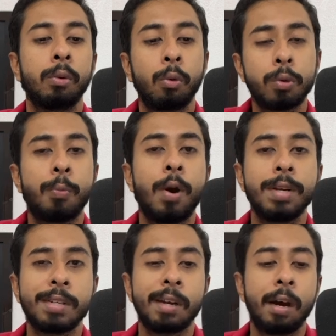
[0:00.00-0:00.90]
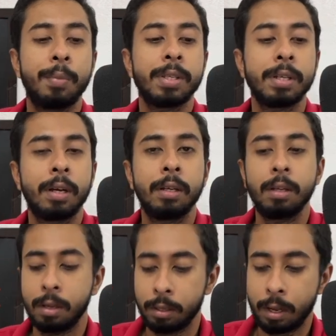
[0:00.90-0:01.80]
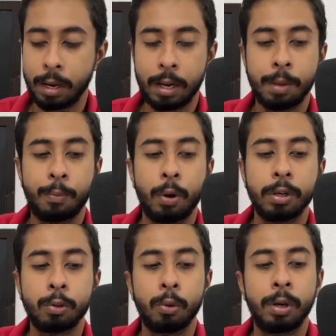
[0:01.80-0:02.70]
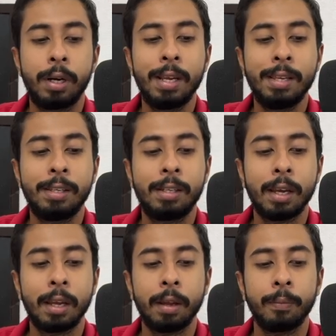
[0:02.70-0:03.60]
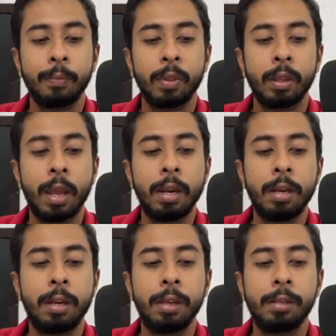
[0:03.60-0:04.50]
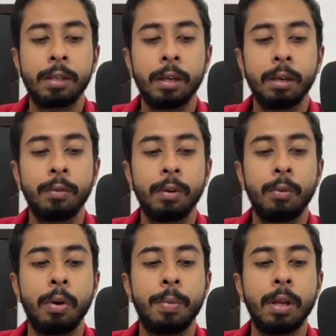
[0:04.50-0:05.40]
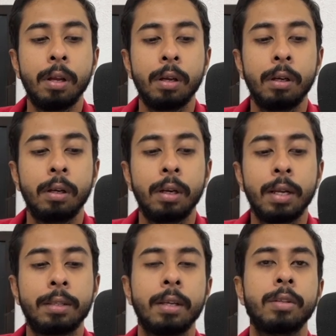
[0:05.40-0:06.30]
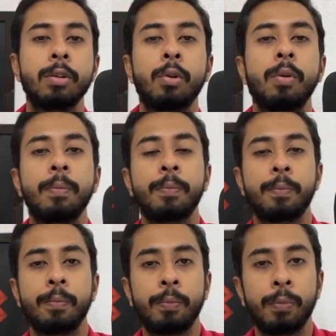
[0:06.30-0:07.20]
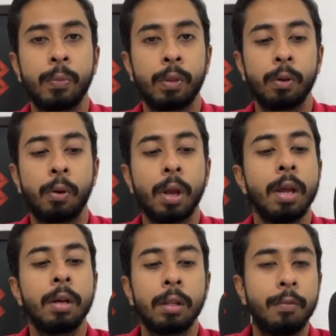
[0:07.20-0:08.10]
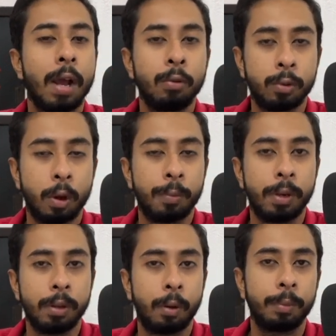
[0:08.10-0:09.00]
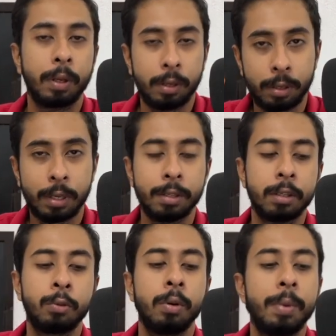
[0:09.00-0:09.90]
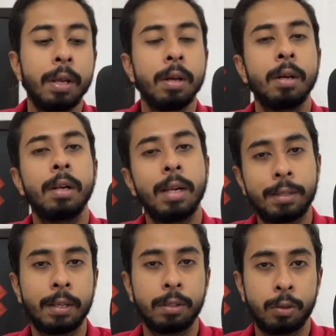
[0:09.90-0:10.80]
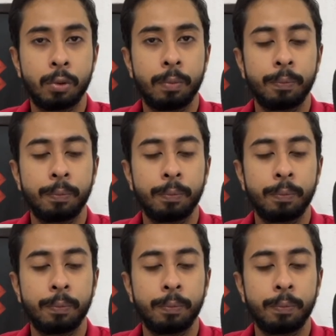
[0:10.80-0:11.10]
those points are basically the negative points. So dj, any dj will be less than 0. Okay, the values of the distances will be less than 0,